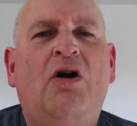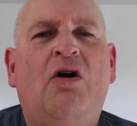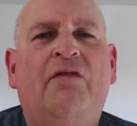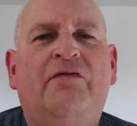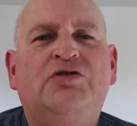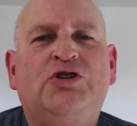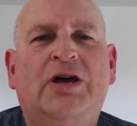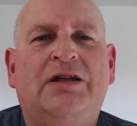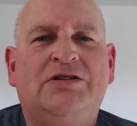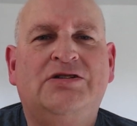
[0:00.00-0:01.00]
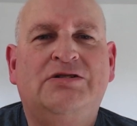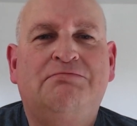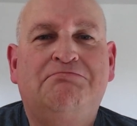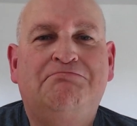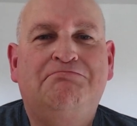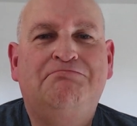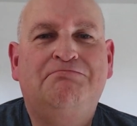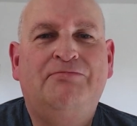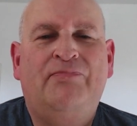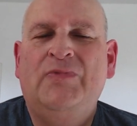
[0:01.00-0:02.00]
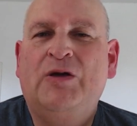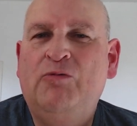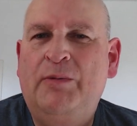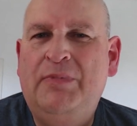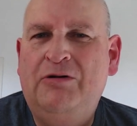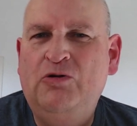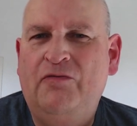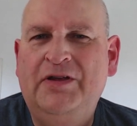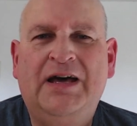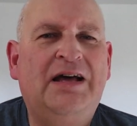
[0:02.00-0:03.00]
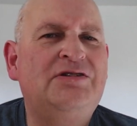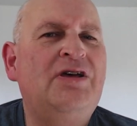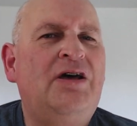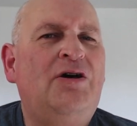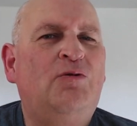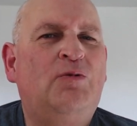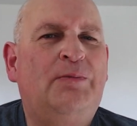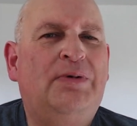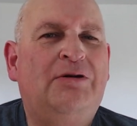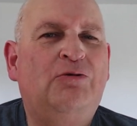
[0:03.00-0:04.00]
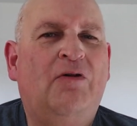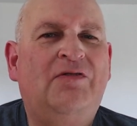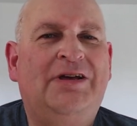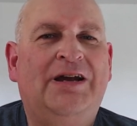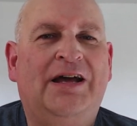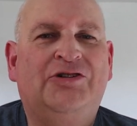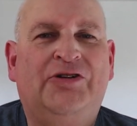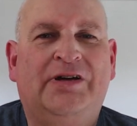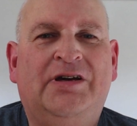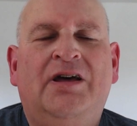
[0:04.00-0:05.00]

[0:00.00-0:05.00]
of chance. £1 off the gas, £1 off the electric.